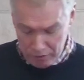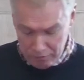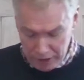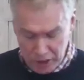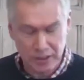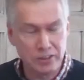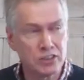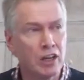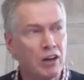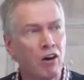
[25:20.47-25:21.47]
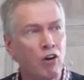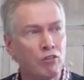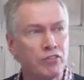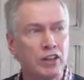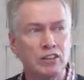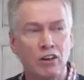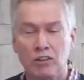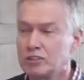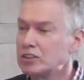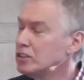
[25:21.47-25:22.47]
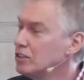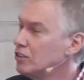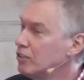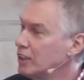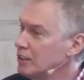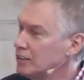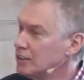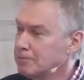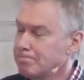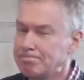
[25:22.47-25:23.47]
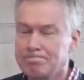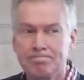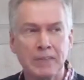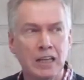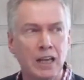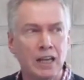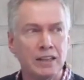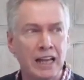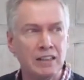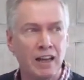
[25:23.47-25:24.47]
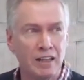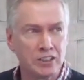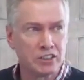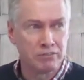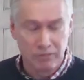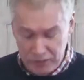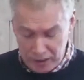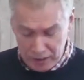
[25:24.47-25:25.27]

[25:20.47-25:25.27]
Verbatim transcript: with the riches of God's grace. That last